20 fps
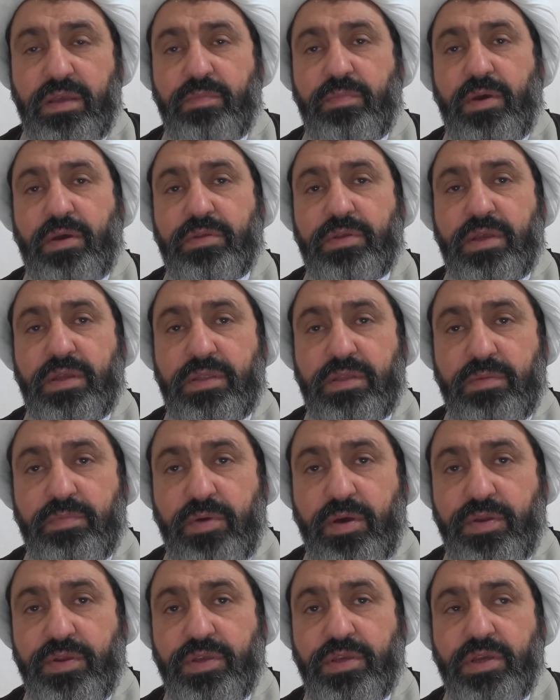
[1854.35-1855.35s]
about
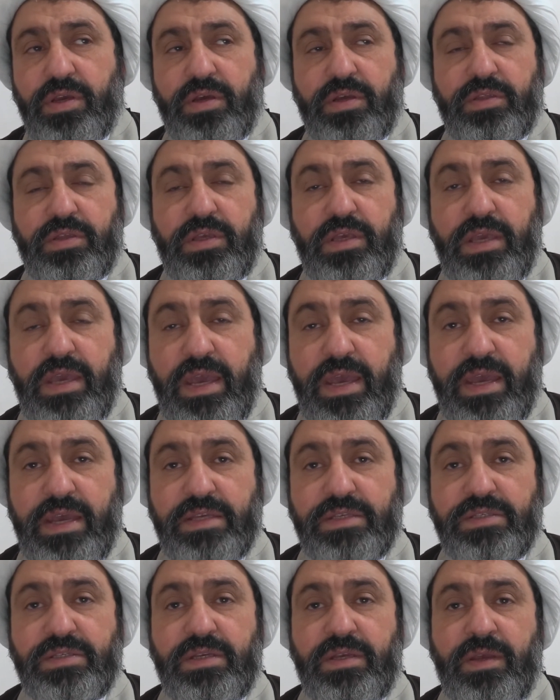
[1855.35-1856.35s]
I'tibariyat, he
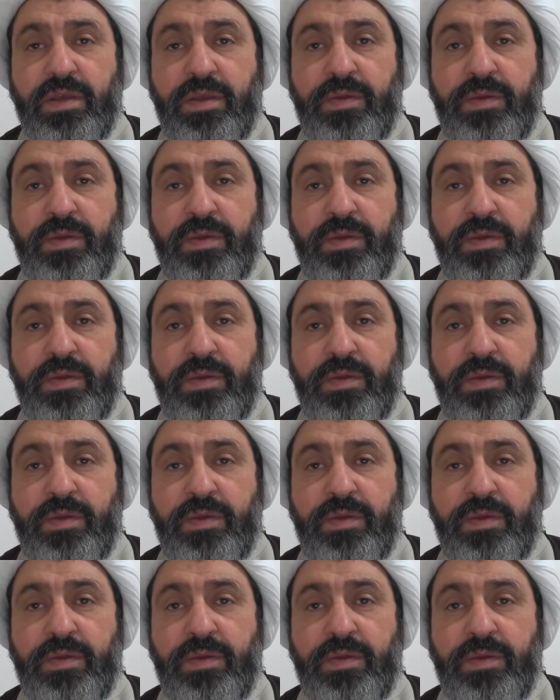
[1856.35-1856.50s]
has